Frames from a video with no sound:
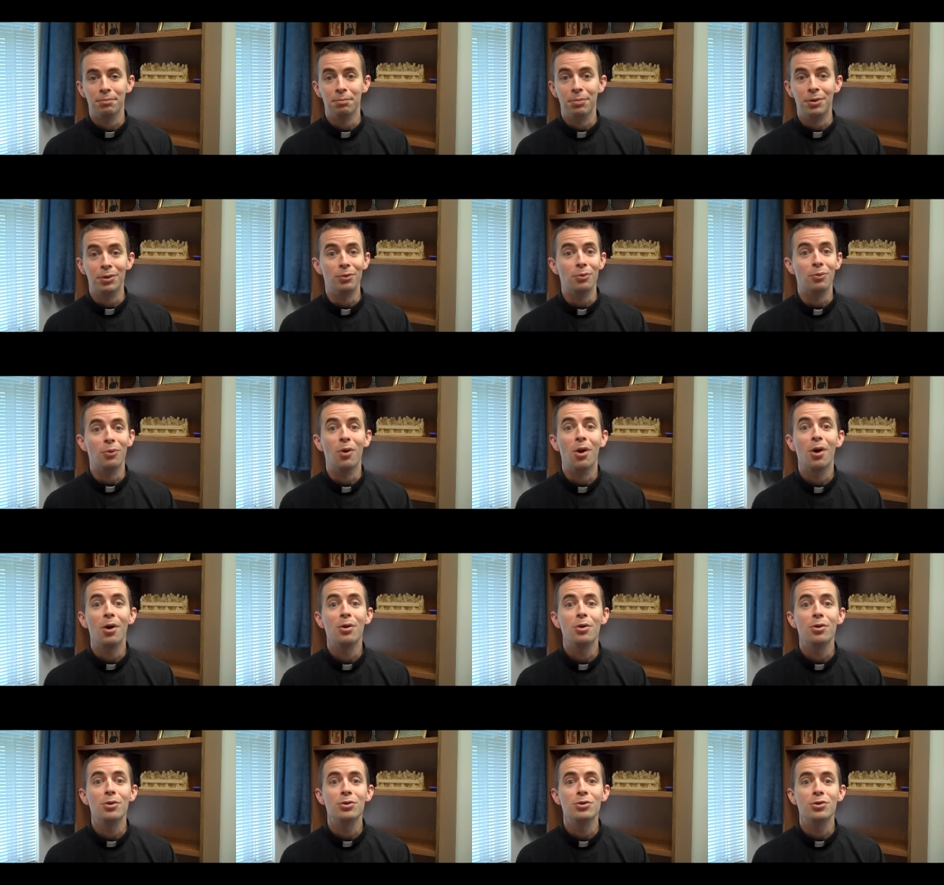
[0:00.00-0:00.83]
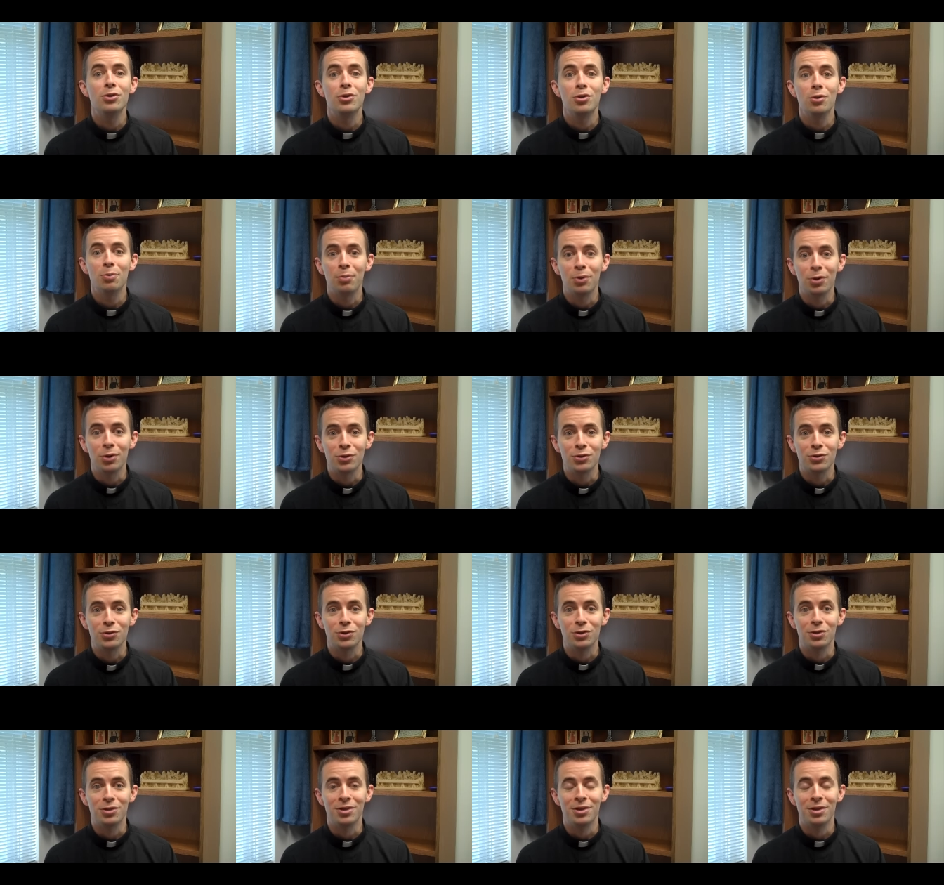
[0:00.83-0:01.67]
but woe to the
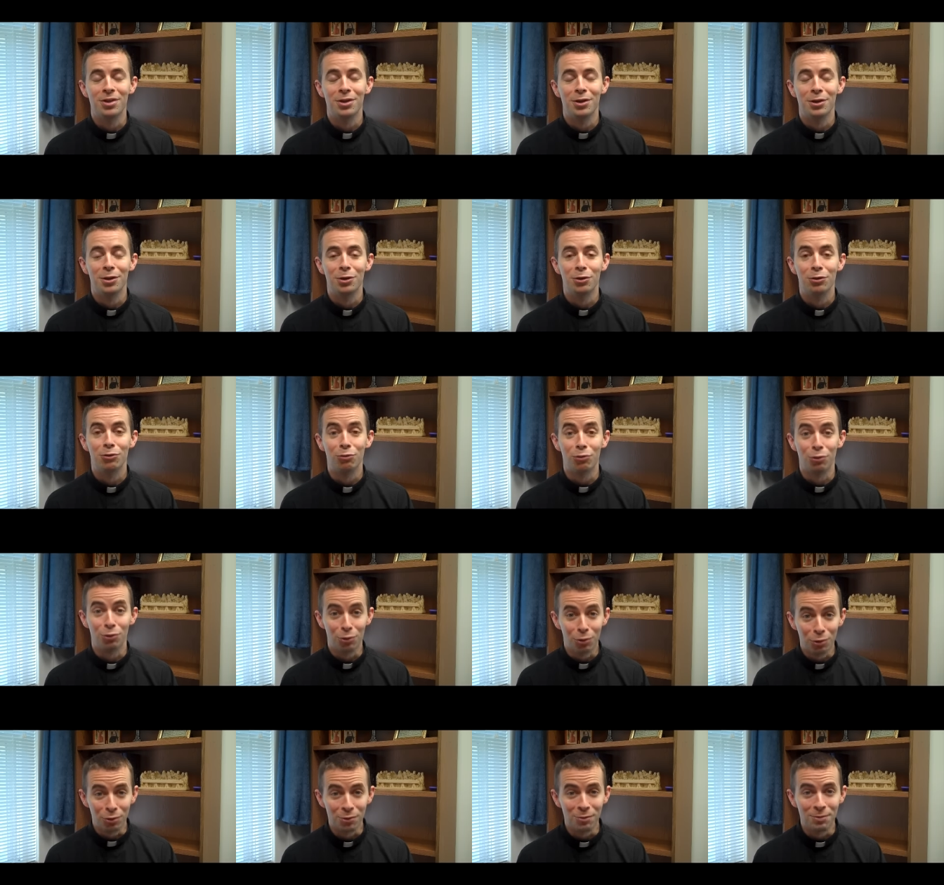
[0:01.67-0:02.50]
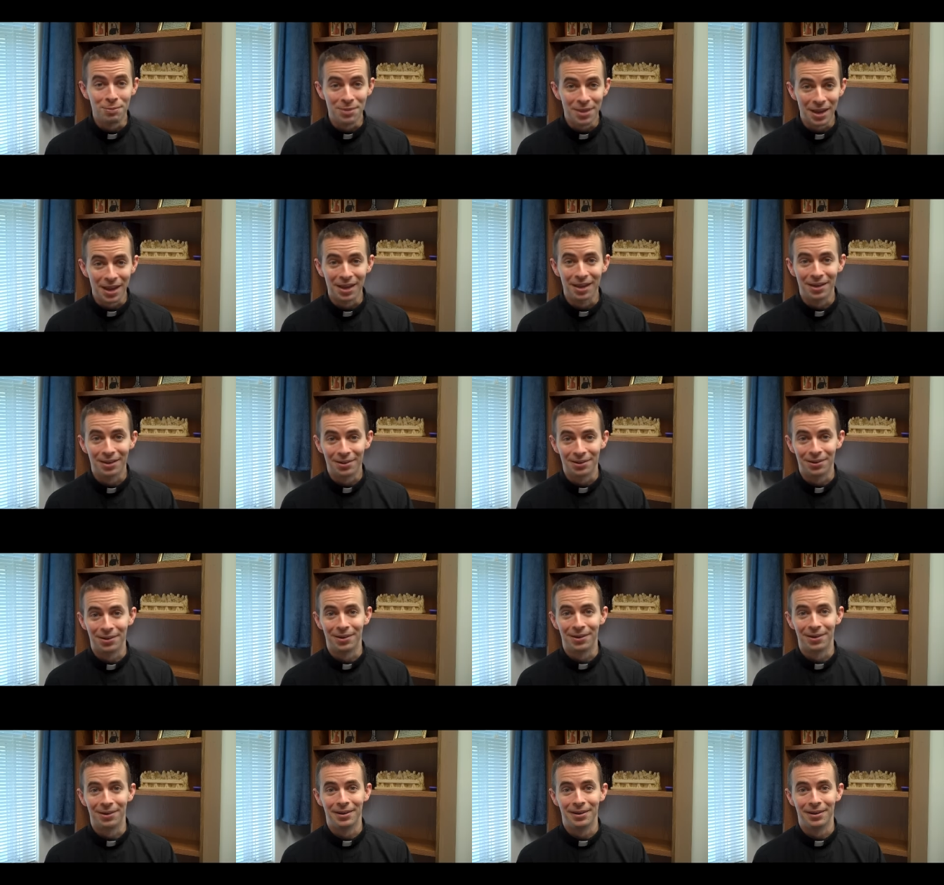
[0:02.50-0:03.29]
person through whom they occur.